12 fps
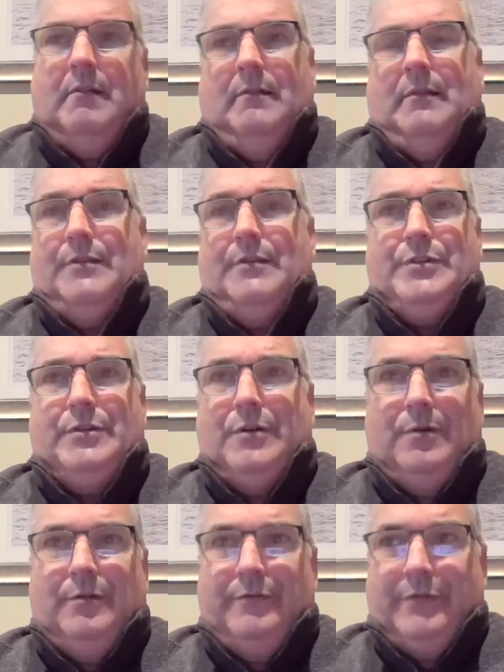as you
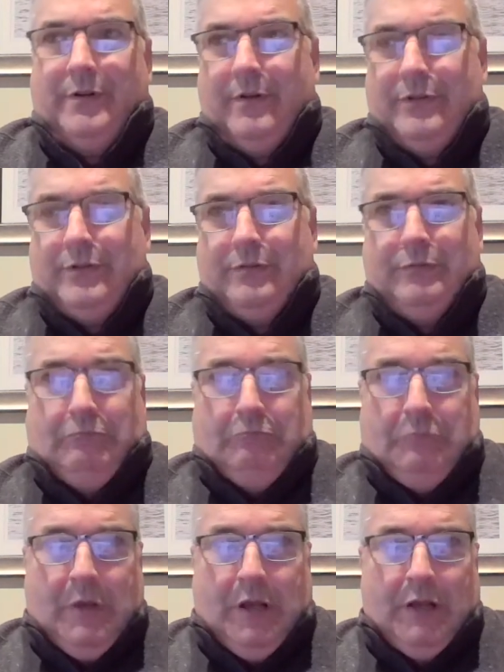know, if you're going to
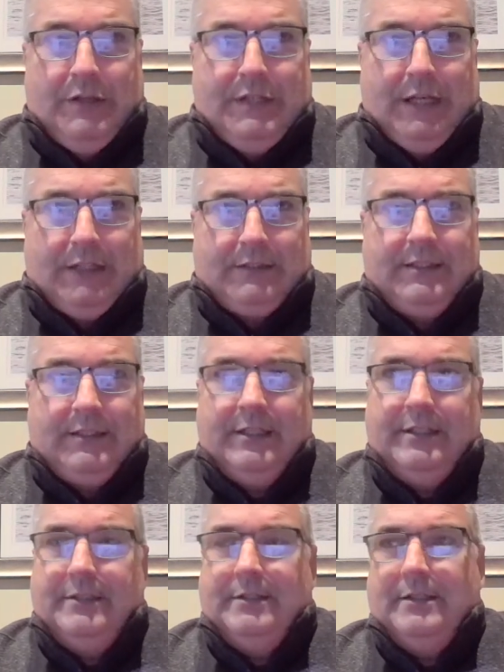conduct
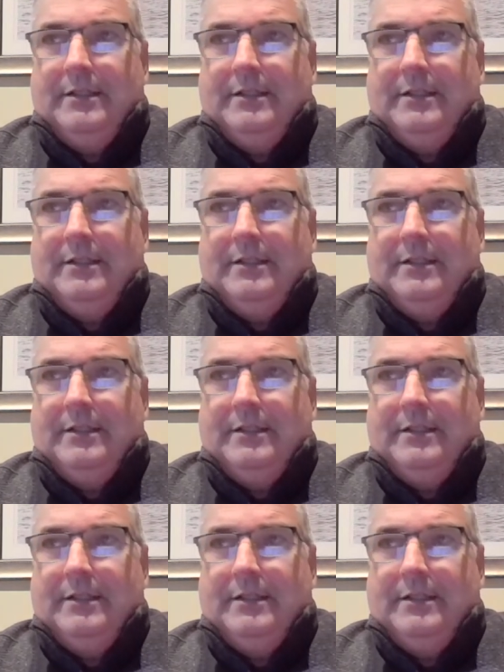a,